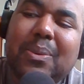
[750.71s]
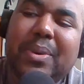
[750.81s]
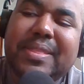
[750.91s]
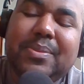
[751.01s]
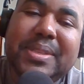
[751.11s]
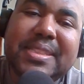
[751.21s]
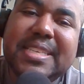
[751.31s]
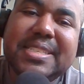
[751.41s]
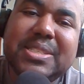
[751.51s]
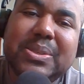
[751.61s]
with with
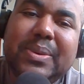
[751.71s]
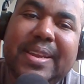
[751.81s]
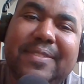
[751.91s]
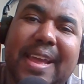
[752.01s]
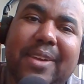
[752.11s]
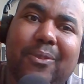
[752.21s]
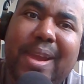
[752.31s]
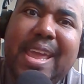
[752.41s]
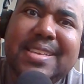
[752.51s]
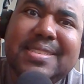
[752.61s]
these two, and I'm like
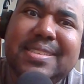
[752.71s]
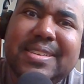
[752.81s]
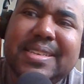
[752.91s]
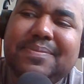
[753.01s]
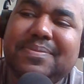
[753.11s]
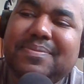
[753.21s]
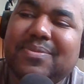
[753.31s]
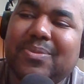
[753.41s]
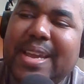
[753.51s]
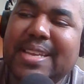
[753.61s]
Ray is gonna
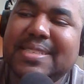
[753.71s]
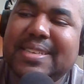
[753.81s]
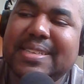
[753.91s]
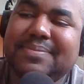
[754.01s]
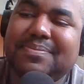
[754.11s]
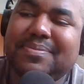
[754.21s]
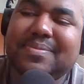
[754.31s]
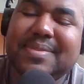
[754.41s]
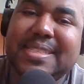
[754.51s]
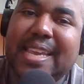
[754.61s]
Ray is gonna
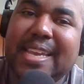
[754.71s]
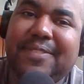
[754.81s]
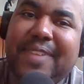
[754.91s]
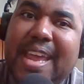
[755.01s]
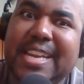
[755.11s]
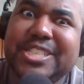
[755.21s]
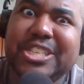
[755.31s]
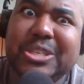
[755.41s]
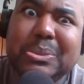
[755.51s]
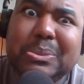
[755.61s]
take advantage of
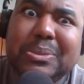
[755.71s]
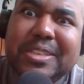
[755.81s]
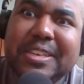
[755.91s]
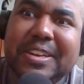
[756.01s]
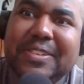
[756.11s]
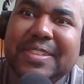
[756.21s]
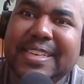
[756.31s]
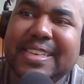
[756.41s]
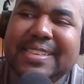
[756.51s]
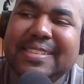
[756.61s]
you, you know,
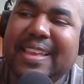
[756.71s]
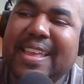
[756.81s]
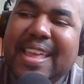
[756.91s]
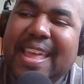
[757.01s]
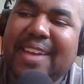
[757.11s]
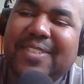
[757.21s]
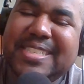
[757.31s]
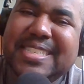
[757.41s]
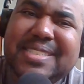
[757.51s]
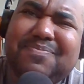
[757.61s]
like that,
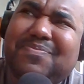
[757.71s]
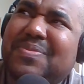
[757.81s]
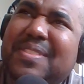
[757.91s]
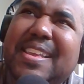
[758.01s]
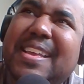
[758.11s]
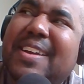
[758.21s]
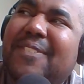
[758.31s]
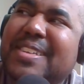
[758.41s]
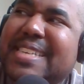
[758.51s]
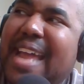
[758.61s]
which is
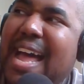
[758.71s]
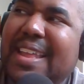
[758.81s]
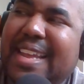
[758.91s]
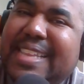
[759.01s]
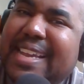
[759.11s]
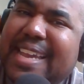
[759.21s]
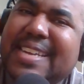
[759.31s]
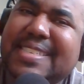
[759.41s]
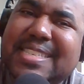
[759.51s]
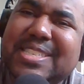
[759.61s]
which now like that
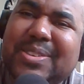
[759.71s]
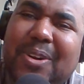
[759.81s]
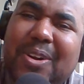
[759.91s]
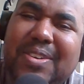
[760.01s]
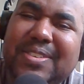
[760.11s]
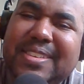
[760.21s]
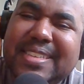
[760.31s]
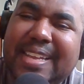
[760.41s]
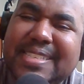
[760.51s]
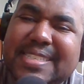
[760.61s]
kind of sends the wrong
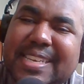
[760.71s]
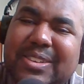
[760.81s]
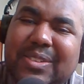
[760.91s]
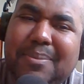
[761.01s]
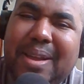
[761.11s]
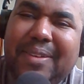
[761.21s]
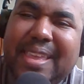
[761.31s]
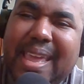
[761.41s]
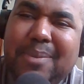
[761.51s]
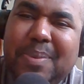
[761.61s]
like signal about
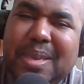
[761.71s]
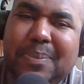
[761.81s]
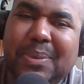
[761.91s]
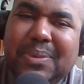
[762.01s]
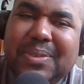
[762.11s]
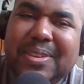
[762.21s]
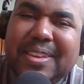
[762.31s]
gay people,